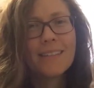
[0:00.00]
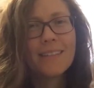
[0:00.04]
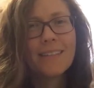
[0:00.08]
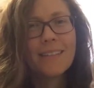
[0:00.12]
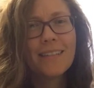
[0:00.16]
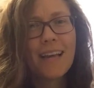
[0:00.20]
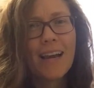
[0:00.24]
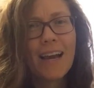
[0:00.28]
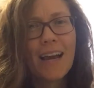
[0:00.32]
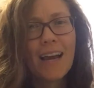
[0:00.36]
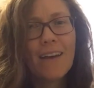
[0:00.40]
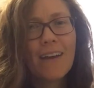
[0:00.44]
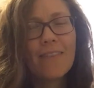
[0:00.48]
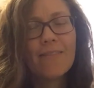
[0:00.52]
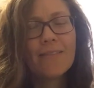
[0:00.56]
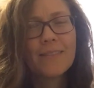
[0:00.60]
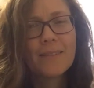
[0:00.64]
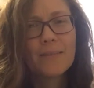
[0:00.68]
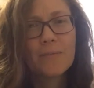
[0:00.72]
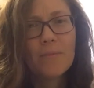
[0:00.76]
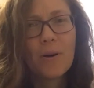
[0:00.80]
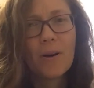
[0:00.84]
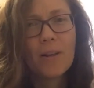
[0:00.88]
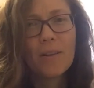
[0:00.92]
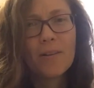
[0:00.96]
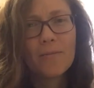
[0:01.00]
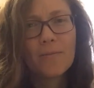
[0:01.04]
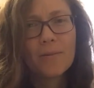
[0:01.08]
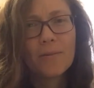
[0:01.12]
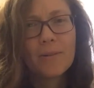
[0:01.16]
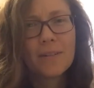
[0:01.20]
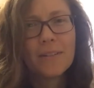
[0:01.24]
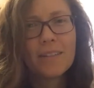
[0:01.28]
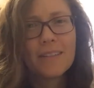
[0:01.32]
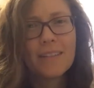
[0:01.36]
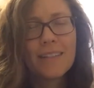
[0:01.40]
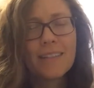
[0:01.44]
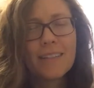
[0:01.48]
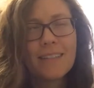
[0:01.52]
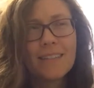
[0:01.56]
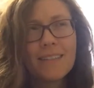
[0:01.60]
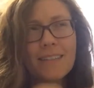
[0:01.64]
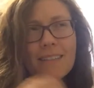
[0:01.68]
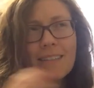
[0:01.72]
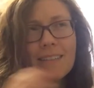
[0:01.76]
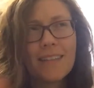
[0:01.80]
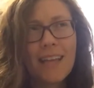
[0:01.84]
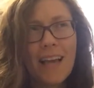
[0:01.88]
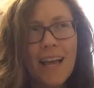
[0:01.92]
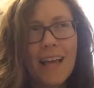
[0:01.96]
To have a smaller world and to
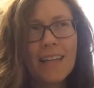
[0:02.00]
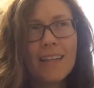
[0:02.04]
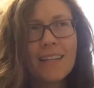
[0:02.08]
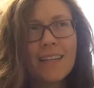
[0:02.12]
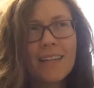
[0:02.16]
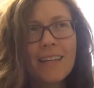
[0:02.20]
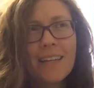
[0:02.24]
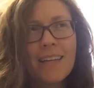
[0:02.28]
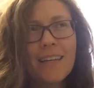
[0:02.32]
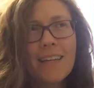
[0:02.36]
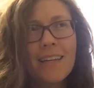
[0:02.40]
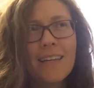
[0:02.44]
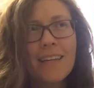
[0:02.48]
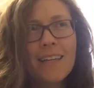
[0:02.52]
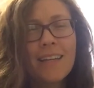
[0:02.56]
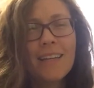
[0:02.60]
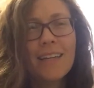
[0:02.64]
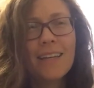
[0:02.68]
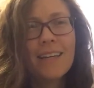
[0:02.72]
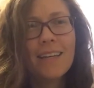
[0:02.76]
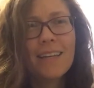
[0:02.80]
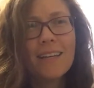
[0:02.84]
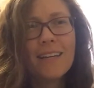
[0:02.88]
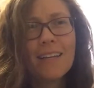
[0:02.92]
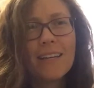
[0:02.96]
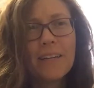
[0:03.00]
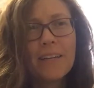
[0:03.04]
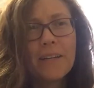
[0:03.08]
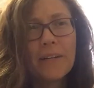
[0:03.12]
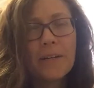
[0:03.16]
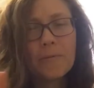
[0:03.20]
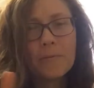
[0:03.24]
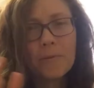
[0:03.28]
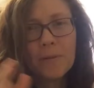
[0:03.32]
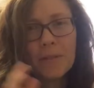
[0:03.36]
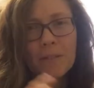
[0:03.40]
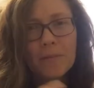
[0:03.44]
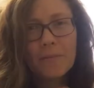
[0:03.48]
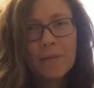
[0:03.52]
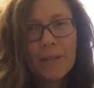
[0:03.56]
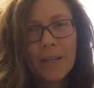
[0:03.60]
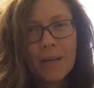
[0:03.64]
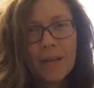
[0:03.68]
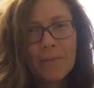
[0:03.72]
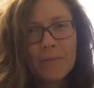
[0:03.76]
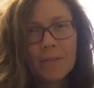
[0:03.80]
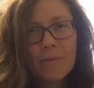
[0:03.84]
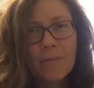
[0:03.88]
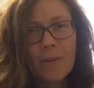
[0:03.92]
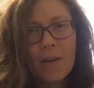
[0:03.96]
let your world
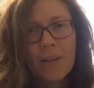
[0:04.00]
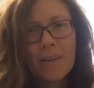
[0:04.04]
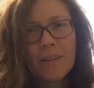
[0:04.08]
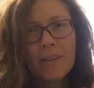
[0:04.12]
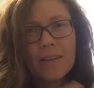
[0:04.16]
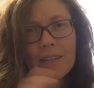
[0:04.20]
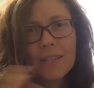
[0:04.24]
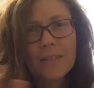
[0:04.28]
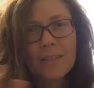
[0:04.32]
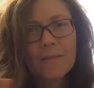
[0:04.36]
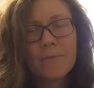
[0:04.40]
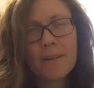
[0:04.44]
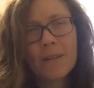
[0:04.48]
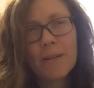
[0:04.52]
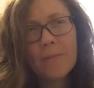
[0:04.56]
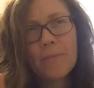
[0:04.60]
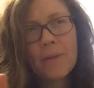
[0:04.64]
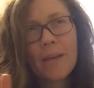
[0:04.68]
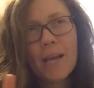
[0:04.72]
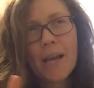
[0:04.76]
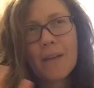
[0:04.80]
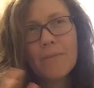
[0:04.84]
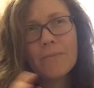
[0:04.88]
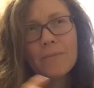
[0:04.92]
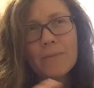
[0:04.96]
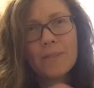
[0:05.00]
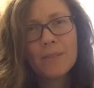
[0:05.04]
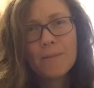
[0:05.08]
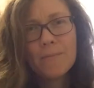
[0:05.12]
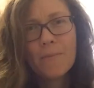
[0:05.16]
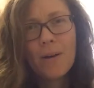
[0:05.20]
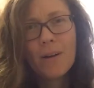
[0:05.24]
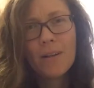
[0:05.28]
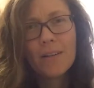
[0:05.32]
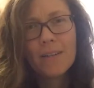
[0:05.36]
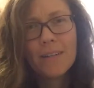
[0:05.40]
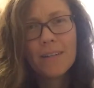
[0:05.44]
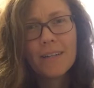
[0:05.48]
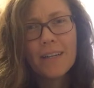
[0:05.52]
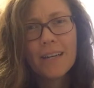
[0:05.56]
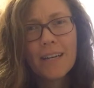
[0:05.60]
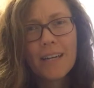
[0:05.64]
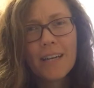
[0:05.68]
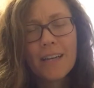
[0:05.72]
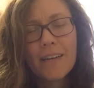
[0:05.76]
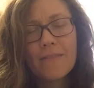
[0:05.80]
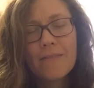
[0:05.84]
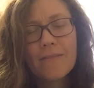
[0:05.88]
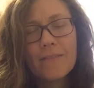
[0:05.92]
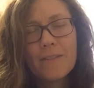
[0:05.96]
become smaller, because when it becomes smaller, it
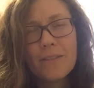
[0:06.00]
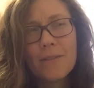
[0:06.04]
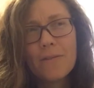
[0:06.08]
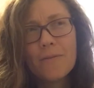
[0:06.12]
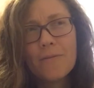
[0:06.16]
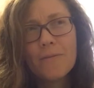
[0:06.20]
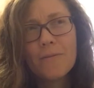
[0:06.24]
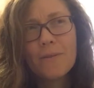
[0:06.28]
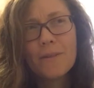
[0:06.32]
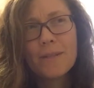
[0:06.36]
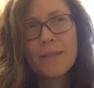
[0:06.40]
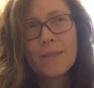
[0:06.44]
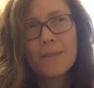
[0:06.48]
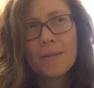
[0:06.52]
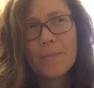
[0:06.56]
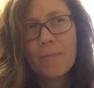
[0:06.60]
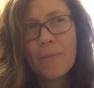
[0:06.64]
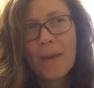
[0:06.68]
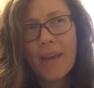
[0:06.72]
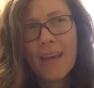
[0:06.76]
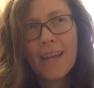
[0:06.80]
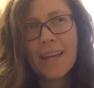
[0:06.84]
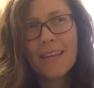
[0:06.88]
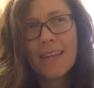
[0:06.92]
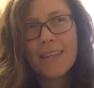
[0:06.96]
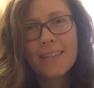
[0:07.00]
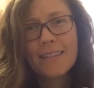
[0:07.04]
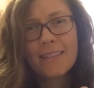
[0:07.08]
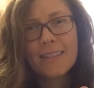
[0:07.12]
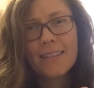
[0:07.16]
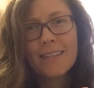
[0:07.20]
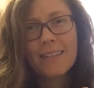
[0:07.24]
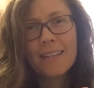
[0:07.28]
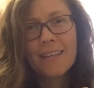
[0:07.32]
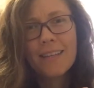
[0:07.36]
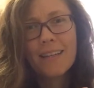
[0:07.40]
gives you the space